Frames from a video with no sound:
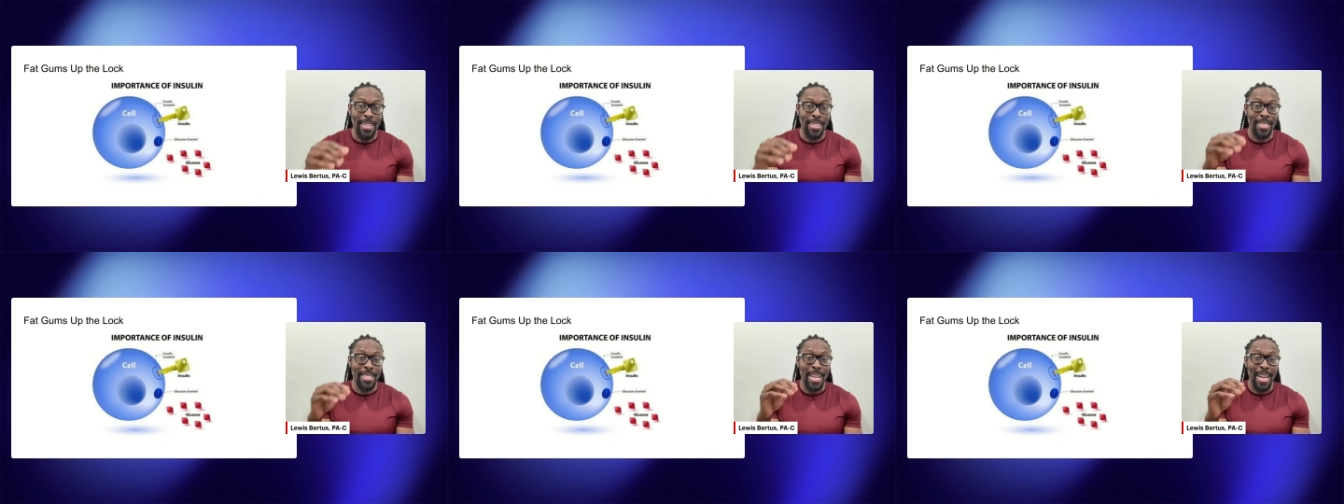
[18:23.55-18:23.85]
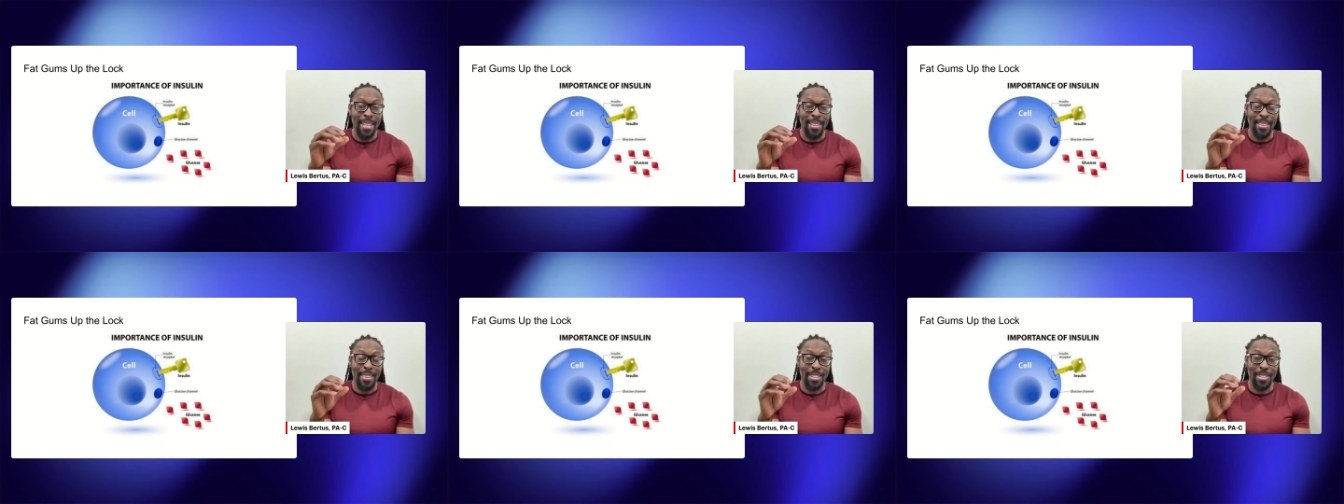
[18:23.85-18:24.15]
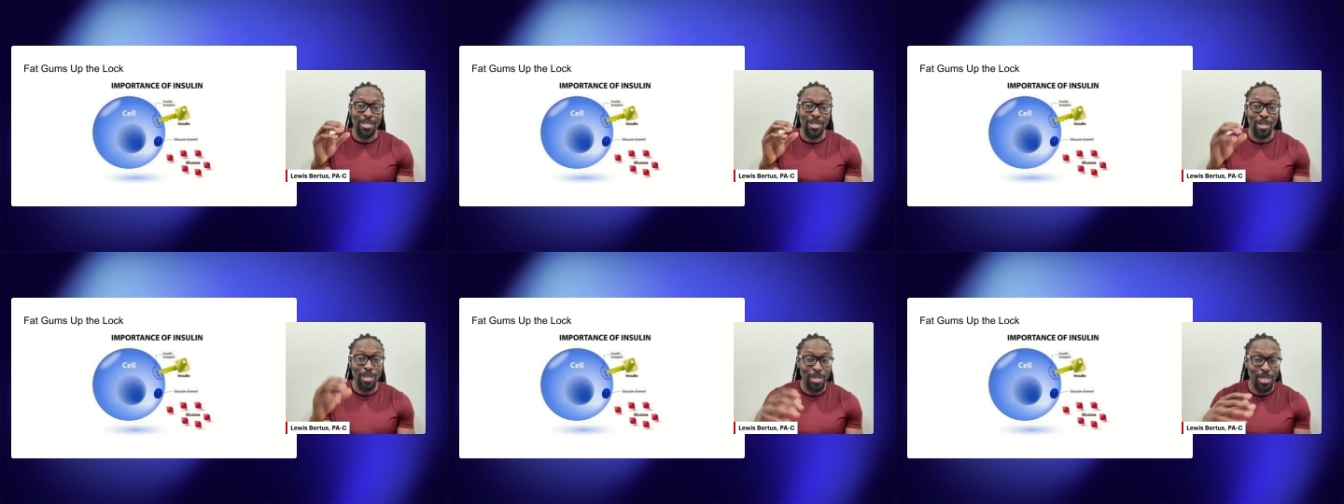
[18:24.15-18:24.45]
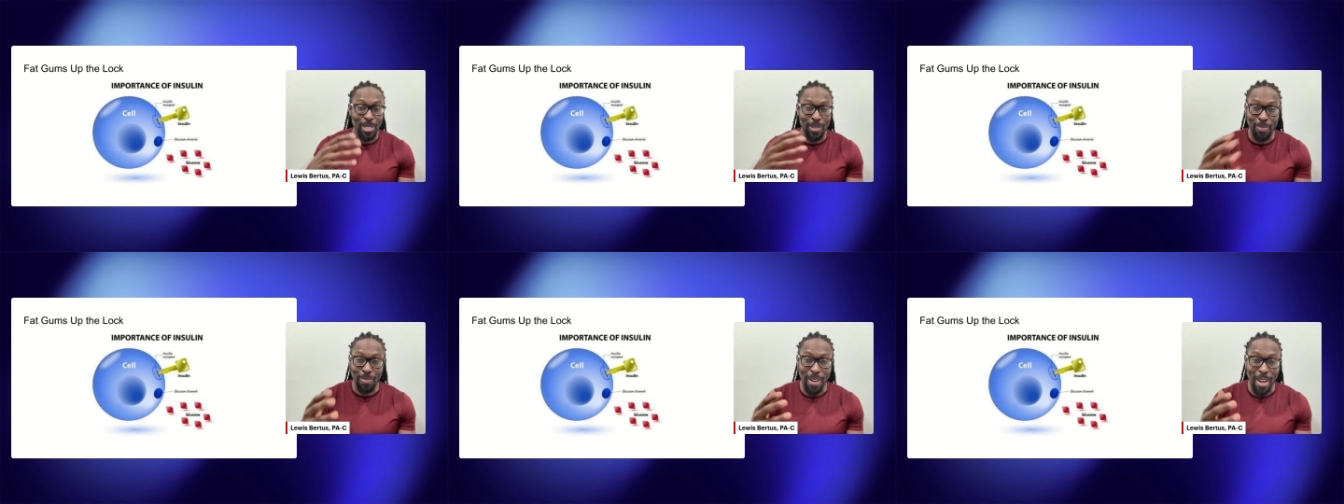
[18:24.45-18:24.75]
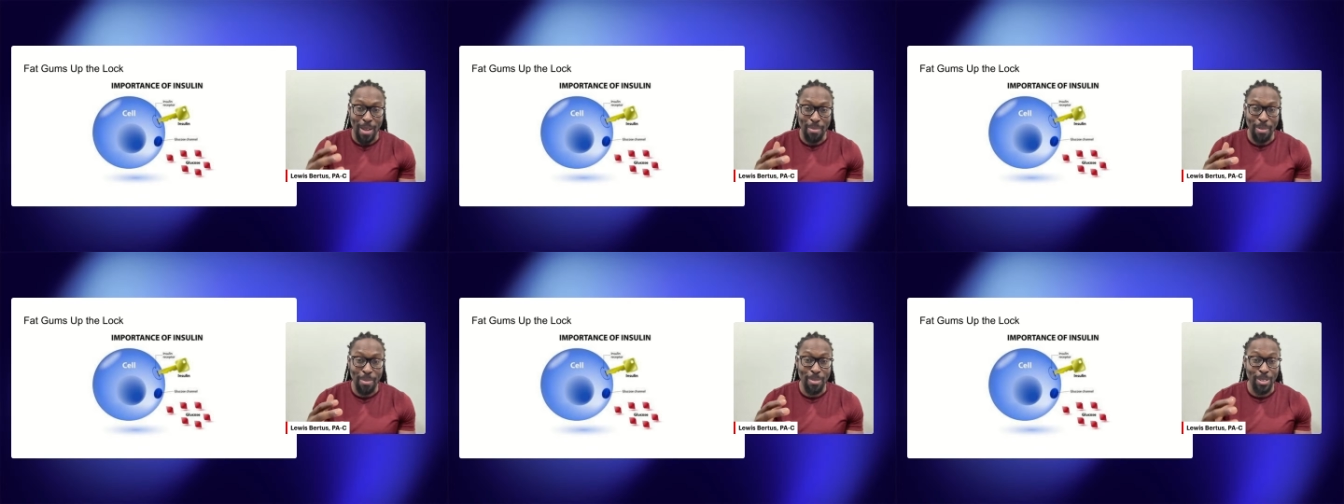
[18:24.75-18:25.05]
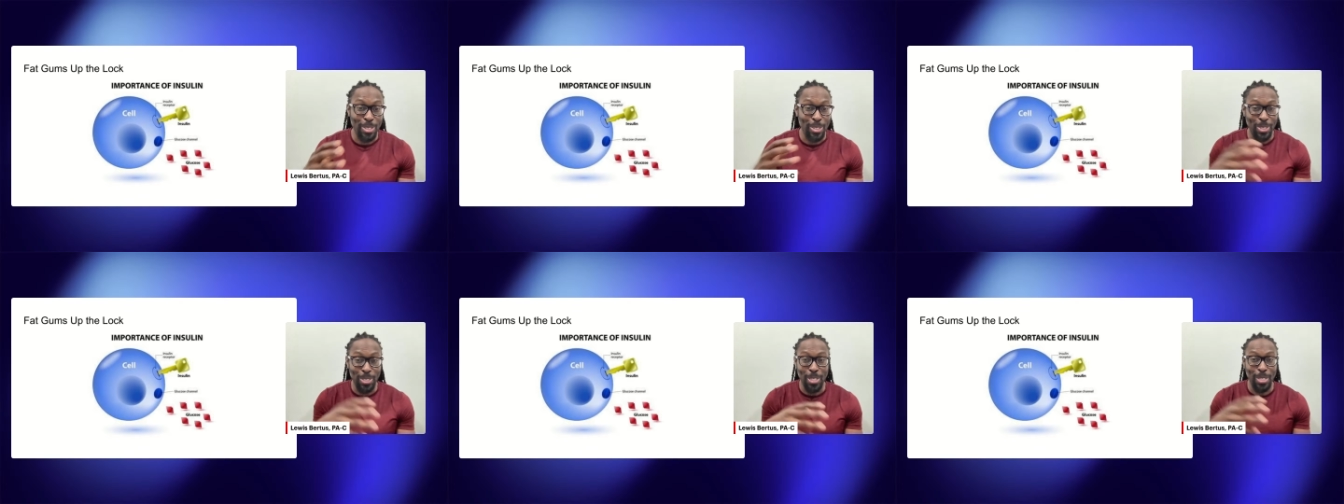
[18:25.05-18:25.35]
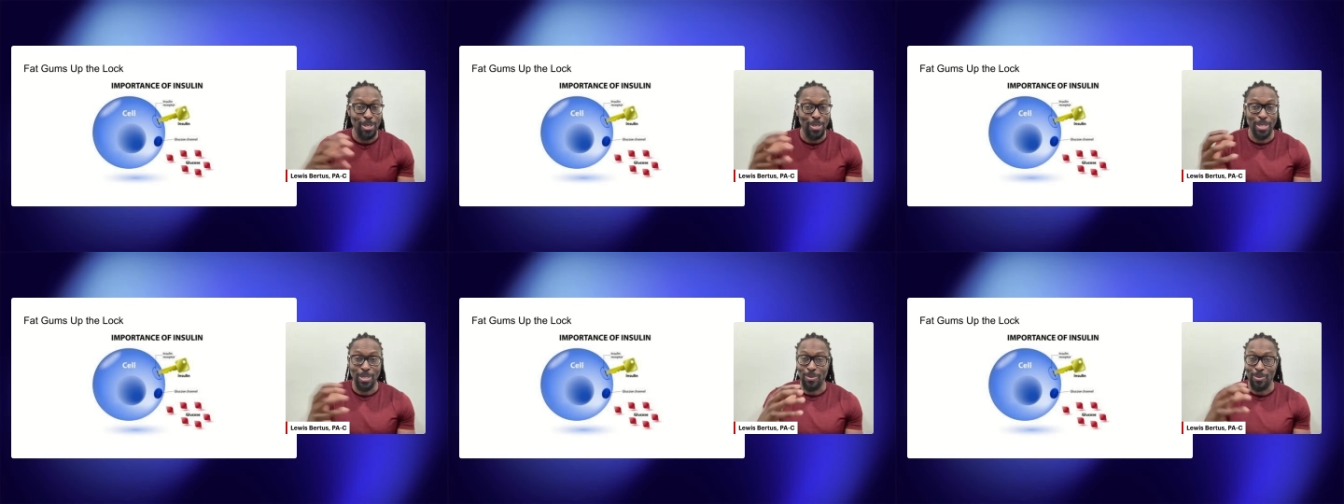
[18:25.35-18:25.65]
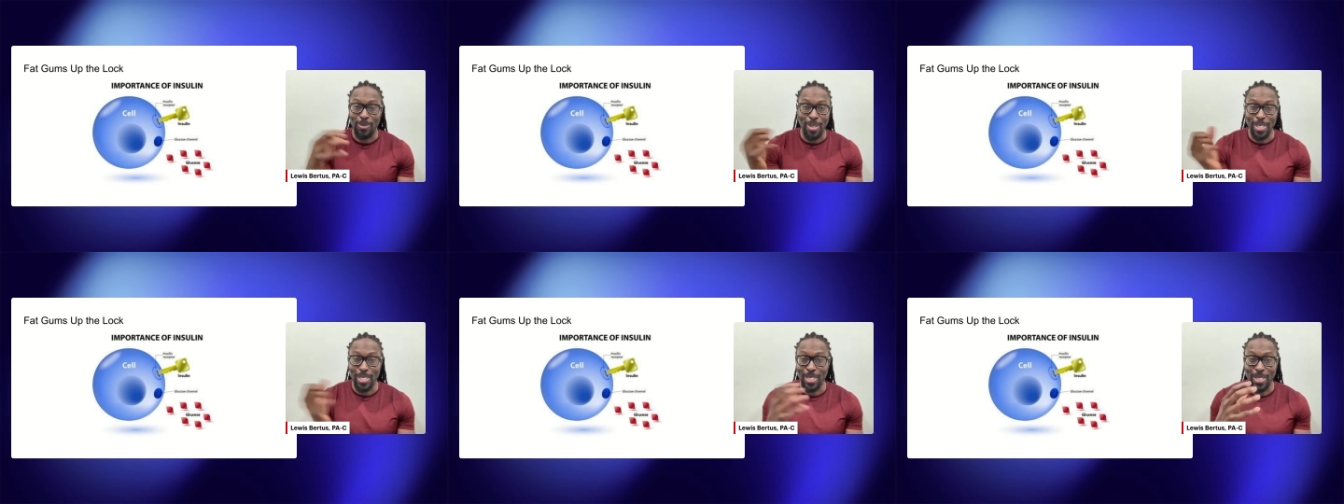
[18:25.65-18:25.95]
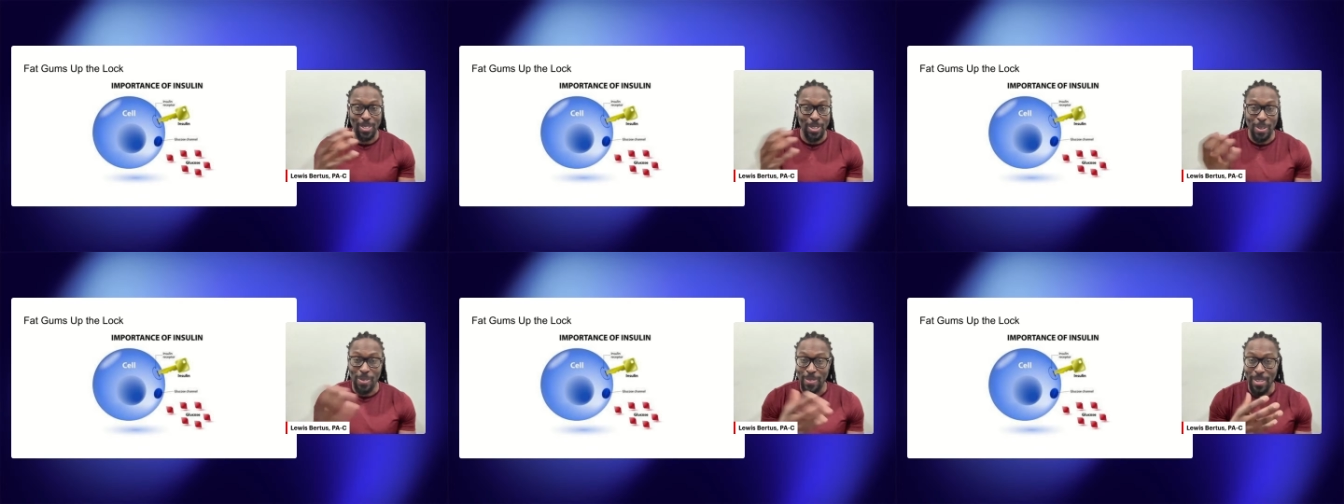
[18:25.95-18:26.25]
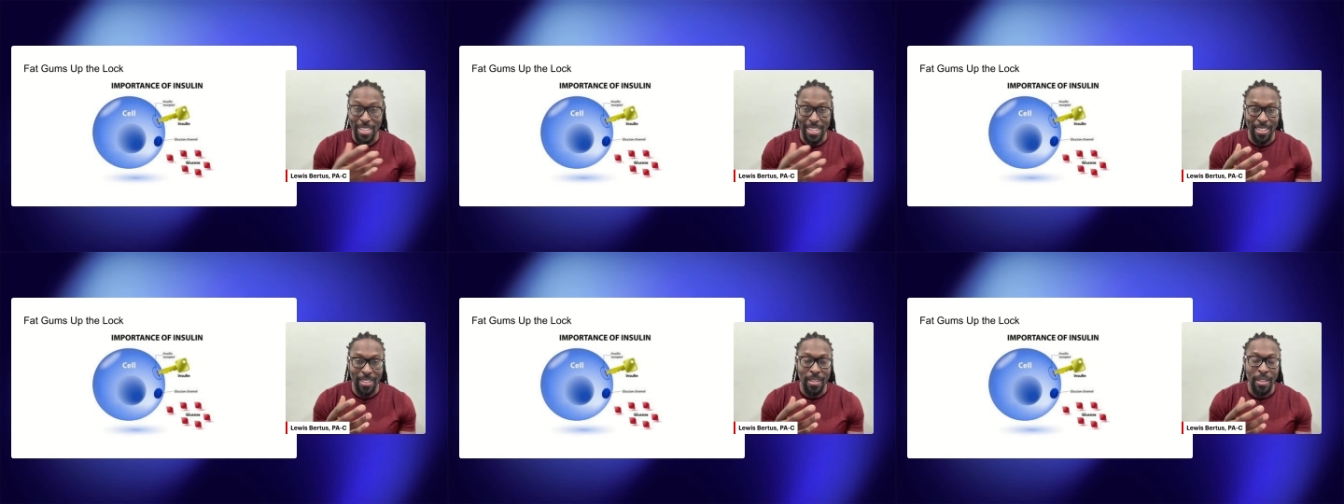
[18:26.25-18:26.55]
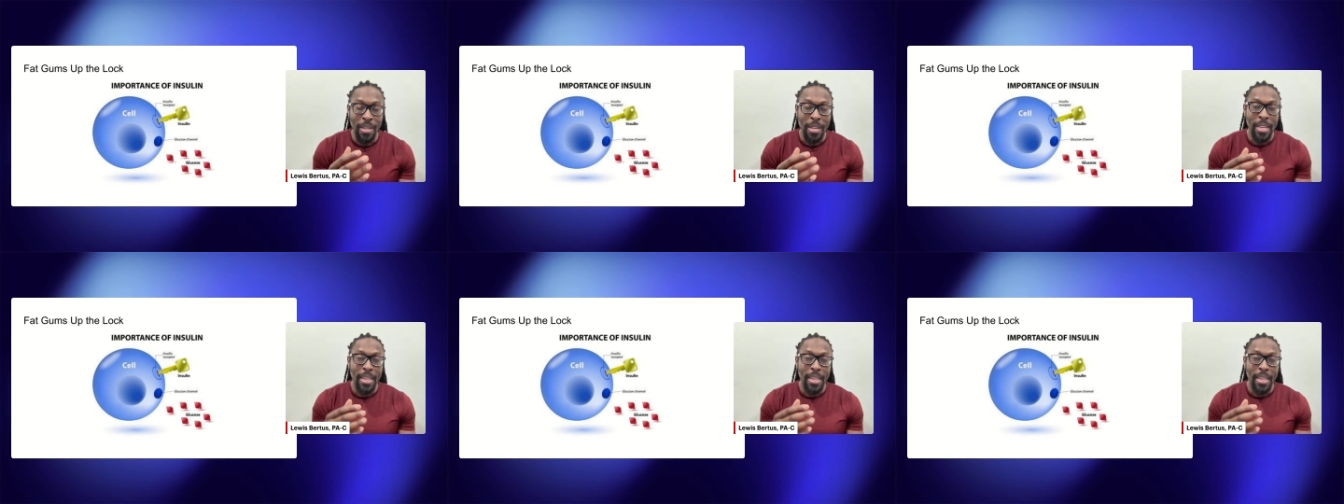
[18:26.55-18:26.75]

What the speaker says: it's not the sugar's problem. The sugar wants to go in.